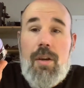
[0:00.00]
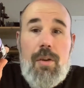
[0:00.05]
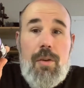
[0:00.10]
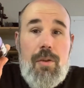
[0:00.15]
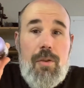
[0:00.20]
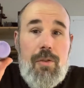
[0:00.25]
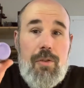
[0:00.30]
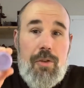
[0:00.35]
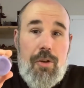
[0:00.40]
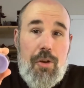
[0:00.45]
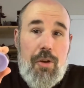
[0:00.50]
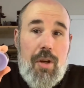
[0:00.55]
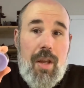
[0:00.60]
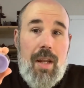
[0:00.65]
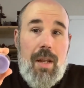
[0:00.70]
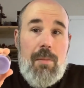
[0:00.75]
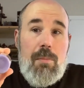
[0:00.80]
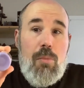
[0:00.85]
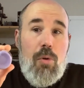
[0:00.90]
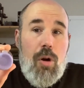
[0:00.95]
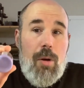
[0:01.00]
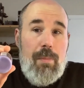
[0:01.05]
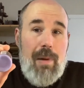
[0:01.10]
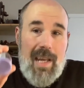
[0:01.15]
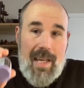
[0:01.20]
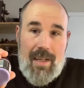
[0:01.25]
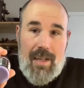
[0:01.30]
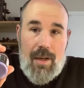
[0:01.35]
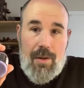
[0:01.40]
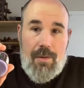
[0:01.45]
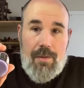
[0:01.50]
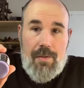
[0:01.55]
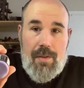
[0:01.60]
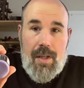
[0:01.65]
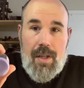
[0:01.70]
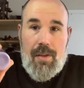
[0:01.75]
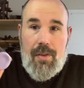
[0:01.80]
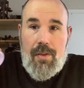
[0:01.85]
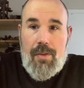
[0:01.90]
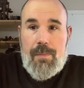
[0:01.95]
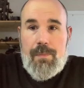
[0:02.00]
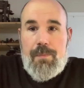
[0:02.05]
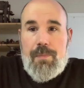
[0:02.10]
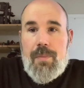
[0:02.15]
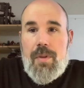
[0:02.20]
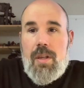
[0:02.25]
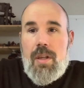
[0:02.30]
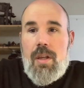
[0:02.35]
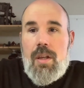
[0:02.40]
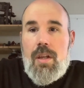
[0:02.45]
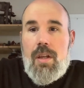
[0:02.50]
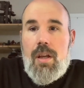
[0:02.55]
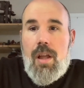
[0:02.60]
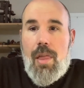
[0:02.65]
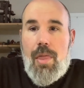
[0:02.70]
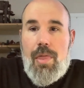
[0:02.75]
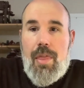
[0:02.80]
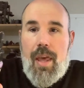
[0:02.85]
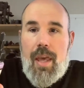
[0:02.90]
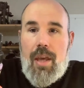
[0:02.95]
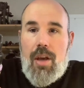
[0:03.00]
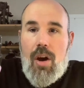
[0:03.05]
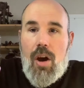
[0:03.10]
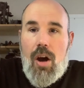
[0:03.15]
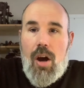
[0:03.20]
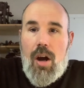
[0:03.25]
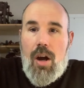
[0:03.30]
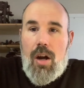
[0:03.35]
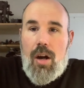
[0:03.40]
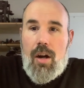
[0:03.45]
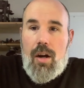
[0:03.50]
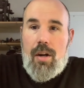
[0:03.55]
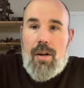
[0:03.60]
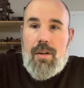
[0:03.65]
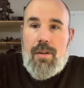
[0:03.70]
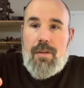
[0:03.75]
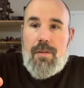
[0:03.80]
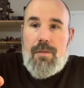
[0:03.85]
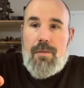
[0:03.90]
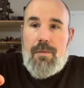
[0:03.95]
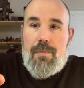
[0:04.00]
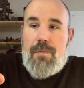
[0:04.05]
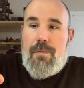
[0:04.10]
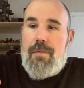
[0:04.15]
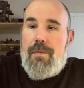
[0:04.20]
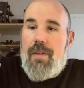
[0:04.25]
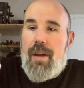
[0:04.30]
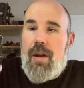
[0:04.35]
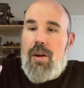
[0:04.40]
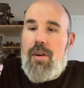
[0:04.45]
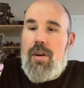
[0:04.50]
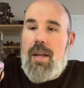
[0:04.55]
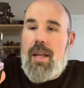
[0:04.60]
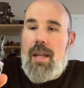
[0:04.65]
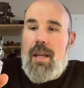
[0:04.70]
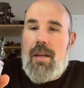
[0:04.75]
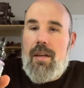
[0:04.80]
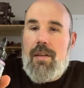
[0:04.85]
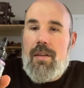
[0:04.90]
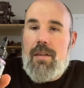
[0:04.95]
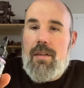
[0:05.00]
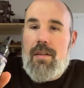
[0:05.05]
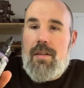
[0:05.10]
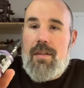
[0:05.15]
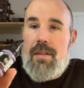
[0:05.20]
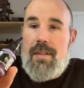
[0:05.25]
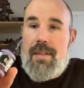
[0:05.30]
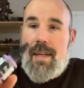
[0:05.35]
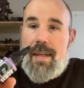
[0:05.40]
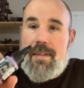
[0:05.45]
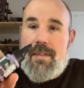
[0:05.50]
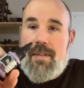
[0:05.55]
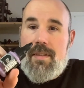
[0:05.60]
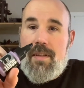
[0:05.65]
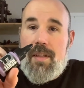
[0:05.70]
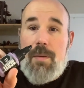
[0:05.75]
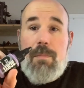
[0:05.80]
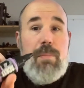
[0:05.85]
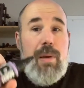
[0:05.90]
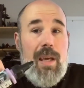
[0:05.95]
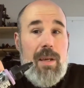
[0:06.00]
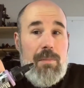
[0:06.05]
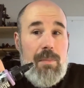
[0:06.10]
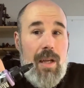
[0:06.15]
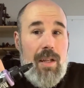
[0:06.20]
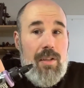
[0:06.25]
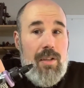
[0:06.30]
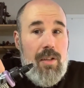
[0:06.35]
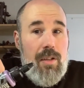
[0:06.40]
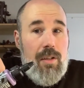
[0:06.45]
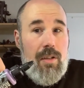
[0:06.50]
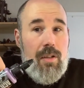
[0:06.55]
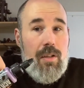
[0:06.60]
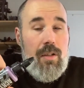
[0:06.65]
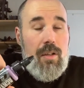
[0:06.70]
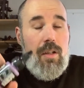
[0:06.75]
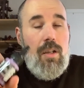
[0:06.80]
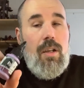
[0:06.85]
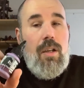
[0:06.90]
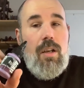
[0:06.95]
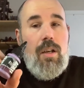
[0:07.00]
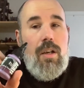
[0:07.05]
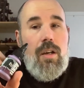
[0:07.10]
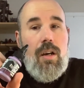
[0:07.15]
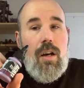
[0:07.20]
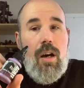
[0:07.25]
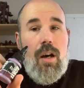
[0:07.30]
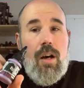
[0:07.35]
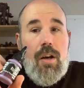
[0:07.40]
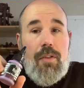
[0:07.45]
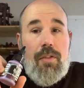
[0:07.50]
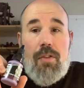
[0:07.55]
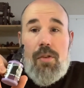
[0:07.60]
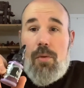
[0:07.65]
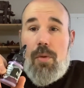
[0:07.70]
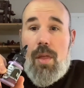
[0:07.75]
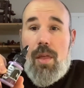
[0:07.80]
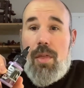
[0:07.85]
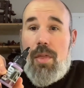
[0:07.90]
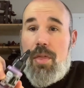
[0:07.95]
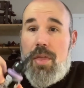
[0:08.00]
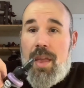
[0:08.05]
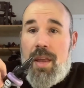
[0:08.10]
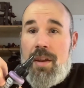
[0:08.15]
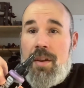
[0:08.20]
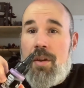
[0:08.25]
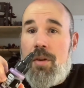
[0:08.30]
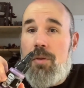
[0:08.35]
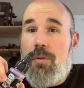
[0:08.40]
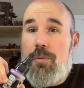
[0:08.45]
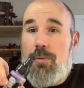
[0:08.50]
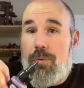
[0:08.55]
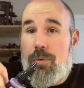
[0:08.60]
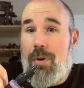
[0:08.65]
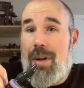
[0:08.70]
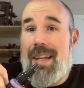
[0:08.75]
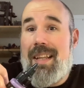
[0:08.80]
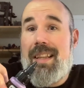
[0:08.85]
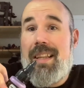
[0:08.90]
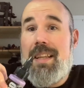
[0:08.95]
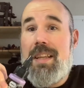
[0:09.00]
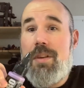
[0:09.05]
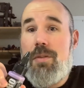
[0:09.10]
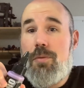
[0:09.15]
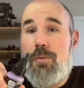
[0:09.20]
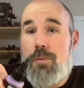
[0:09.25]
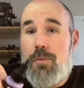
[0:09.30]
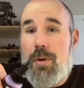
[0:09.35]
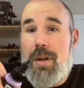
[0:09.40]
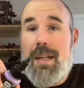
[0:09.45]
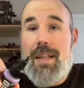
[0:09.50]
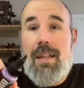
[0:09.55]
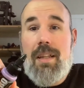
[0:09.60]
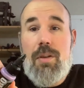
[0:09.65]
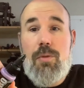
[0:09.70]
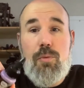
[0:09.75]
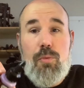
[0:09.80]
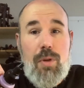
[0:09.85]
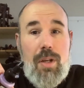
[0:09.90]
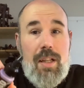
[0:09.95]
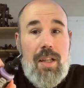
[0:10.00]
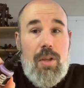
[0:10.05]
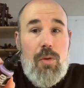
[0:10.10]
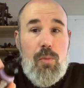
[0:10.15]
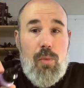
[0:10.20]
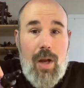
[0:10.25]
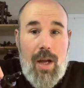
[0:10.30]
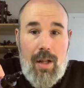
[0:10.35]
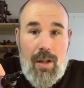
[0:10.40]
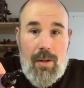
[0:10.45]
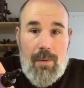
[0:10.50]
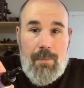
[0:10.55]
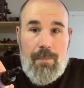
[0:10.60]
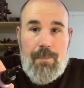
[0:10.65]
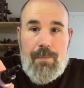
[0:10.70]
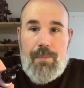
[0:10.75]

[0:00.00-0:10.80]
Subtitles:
So you're getting more paint out of these. They are very densely pigmented. So they thin really, really, really well.